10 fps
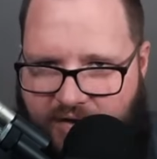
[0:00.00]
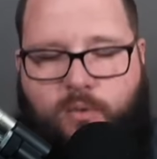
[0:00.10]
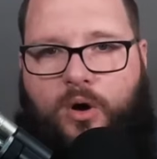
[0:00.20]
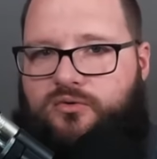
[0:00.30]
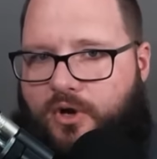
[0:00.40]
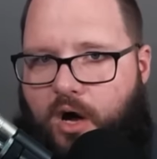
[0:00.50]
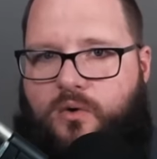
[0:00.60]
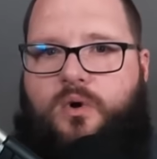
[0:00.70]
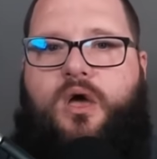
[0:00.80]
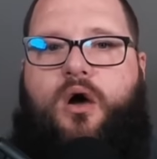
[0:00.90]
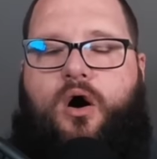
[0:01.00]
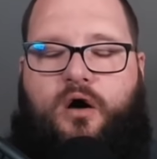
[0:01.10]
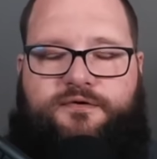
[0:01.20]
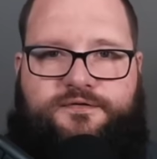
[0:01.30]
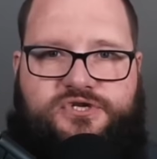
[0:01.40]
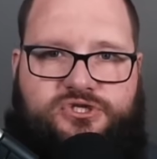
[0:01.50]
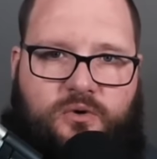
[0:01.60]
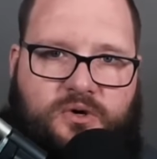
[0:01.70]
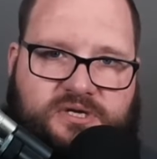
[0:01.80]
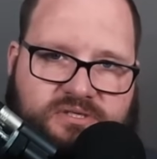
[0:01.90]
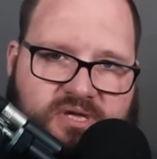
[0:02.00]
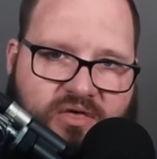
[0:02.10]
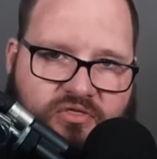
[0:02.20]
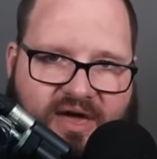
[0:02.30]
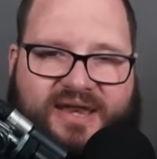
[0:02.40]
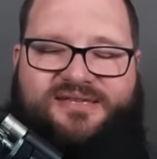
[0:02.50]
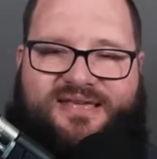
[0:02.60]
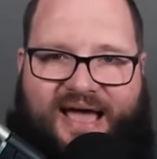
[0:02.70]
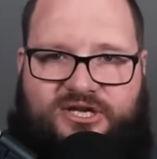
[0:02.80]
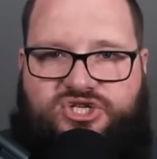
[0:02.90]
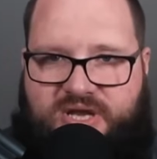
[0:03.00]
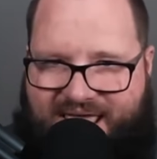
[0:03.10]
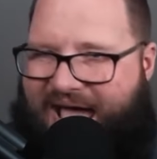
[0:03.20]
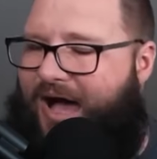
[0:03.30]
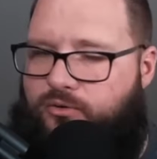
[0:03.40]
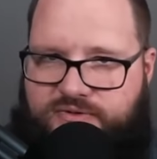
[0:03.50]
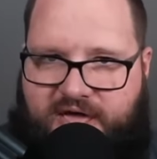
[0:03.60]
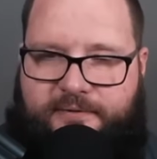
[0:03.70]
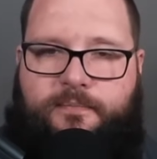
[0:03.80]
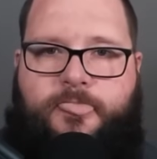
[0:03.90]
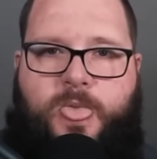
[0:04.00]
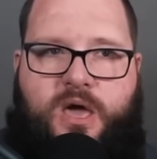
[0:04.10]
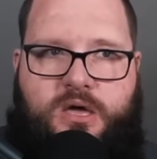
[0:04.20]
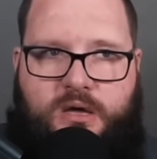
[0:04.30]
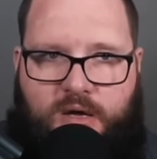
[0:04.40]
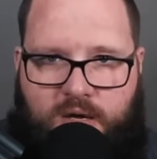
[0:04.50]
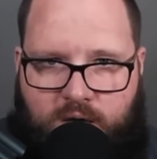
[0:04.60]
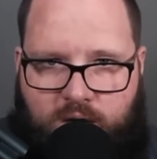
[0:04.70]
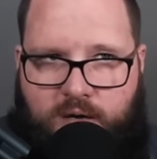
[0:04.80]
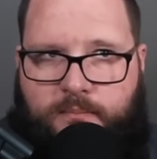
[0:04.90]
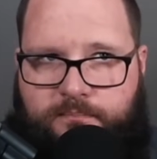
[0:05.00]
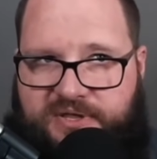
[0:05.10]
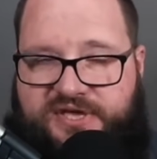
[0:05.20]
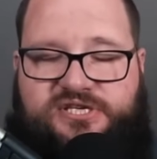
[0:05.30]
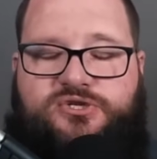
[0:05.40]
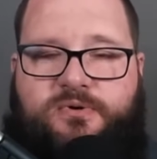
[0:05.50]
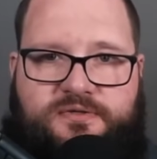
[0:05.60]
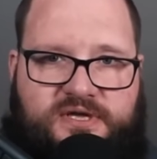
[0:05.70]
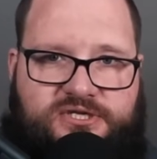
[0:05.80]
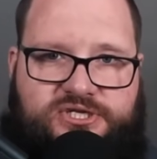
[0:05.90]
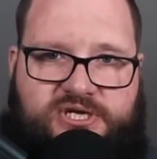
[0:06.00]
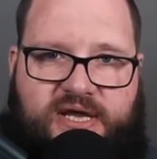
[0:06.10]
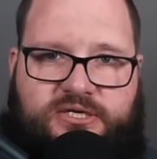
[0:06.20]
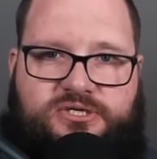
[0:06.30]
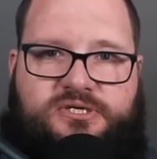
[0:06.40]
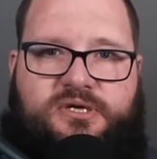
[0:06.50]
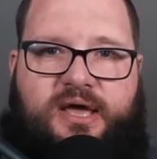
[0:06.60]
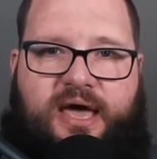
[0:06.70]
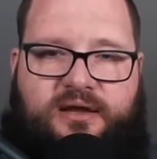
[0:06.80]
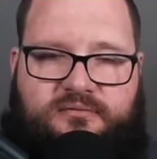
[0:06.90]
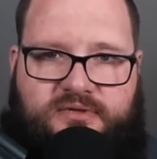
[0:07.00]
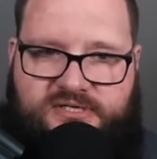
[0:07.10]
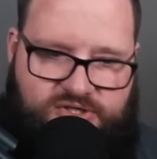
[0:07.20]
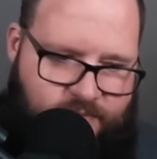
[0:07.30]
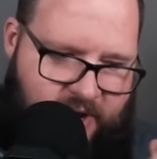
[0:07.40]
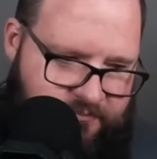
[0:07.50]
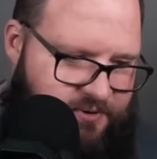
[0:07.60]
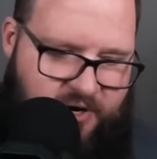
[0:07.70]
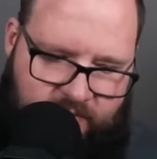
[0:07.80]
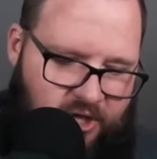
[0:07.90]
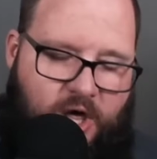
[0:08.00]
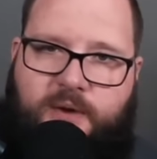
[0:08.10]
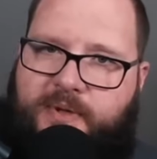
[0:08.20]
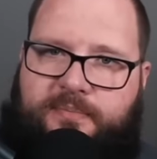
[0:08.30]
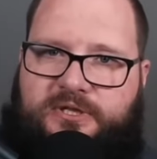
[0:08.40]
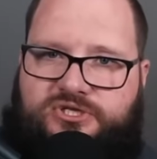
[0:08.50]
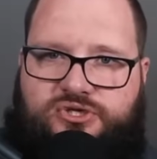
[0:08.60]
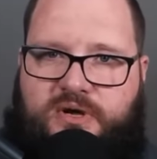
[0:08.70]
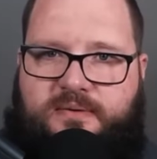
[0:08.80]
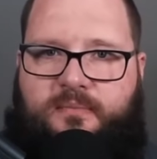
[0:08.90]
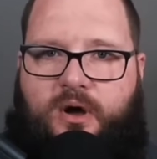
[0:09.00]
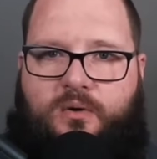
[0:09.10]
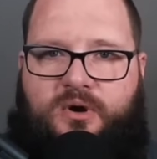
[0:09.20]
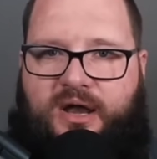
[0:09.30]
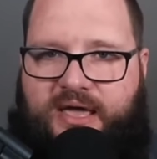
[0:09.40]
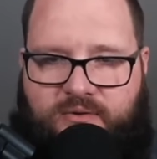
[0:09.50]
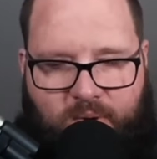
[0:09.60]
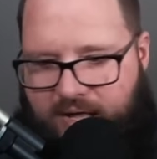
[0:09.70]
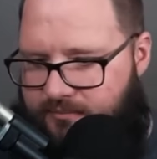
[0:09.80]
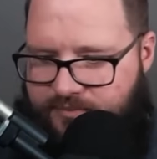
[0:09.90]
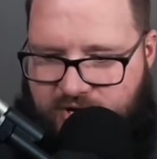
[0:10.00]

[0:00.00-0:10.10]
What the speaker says: They won't know half of the stories that is actually out there. But this is where things change. And this is where, a lot of people in stream were like, well,